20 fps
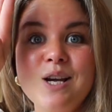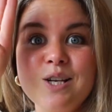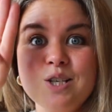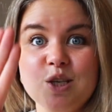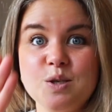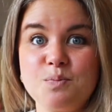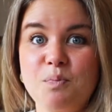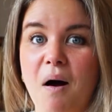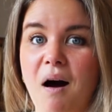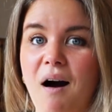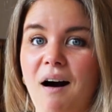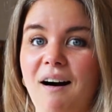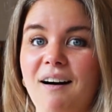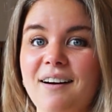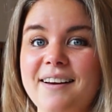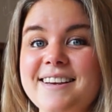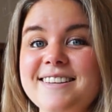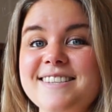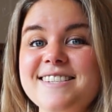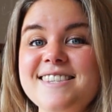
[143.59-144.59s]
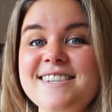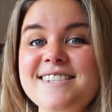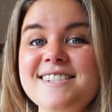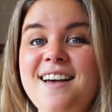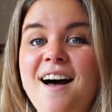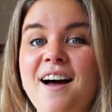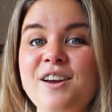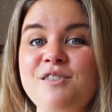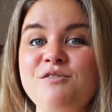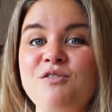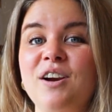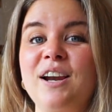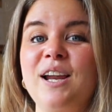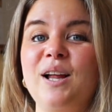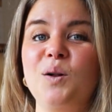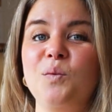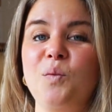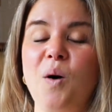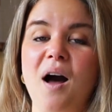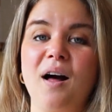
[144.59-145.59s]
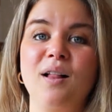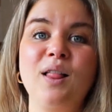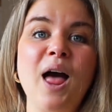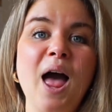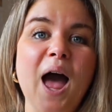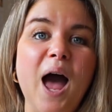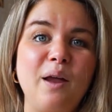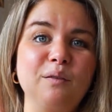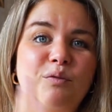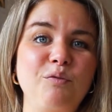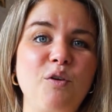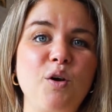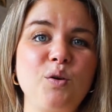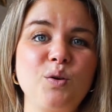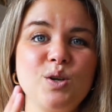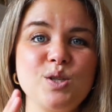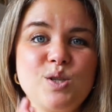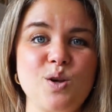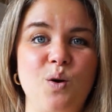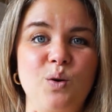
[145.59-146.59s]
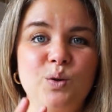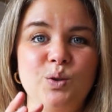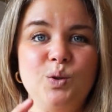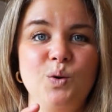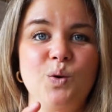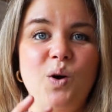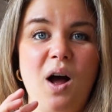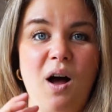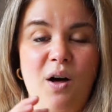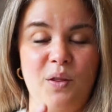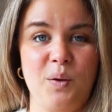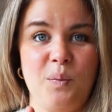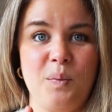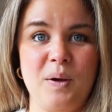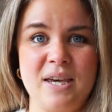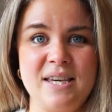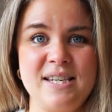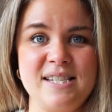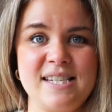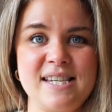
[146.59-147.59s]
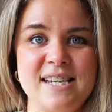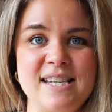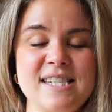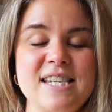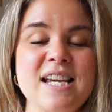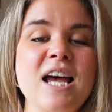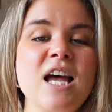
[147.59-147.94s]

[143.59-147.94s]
just park it to the side for a little while and focus on your other pieces.